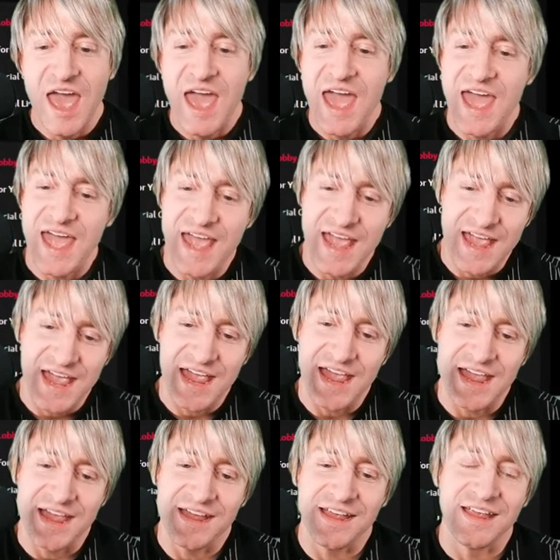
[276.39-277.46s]

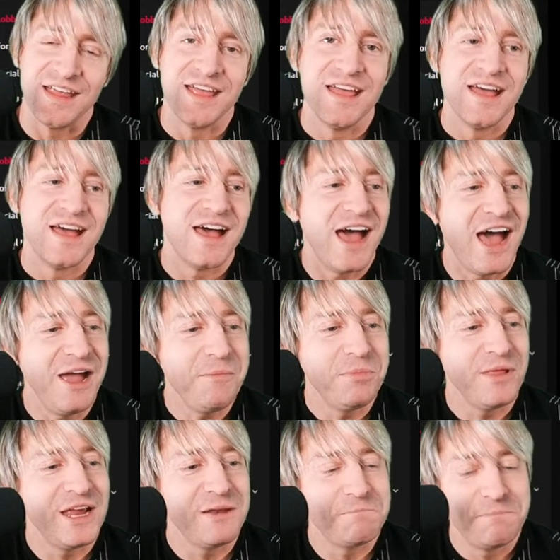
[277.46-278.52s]
Hey, I
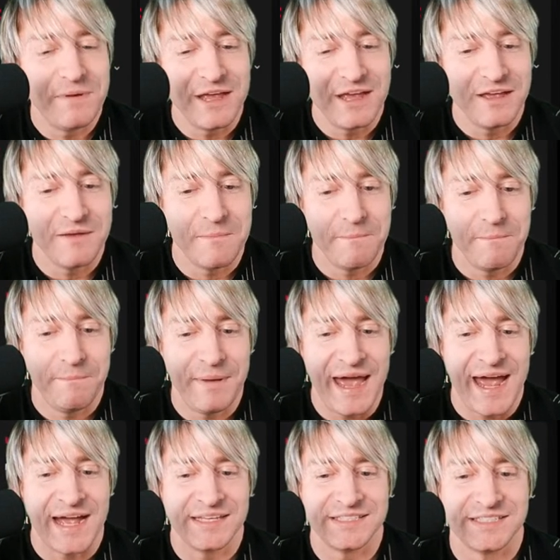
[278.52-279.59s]
played Big
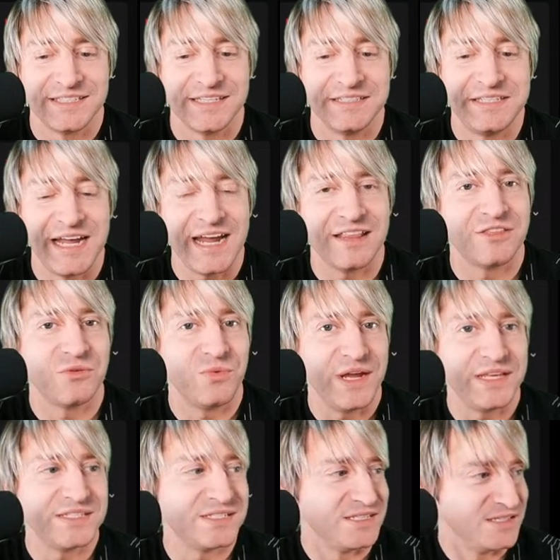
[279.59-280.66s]
Bass Day at the
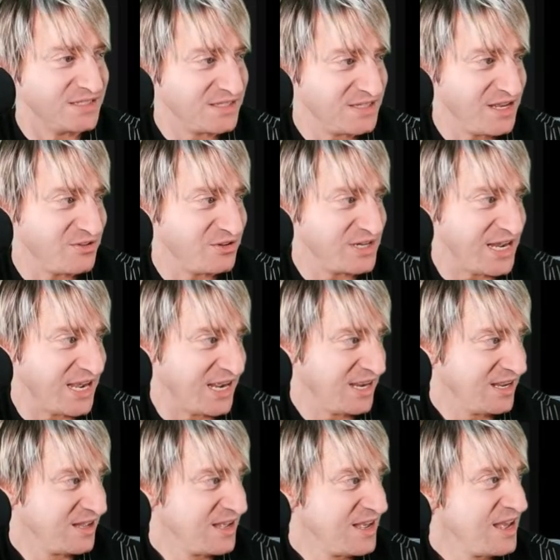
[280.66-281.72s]
Races the other
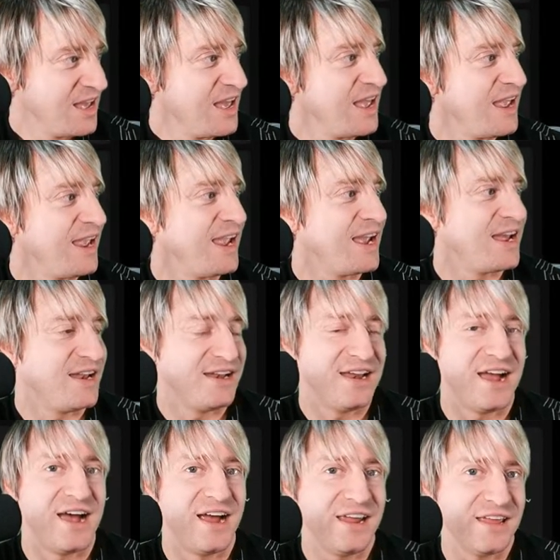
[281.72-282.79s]
day, and
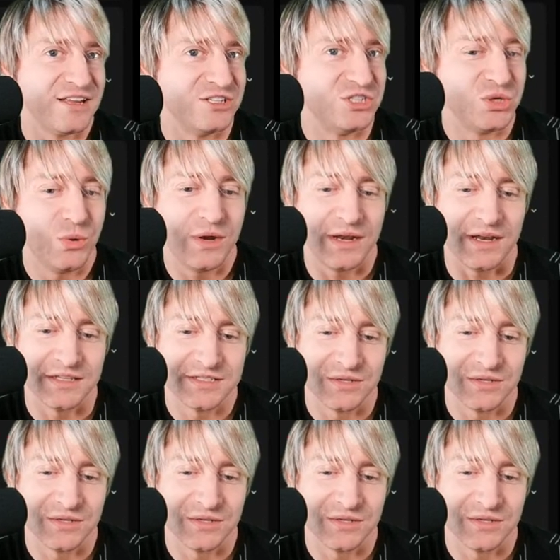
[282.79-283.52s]
I enjoyed it.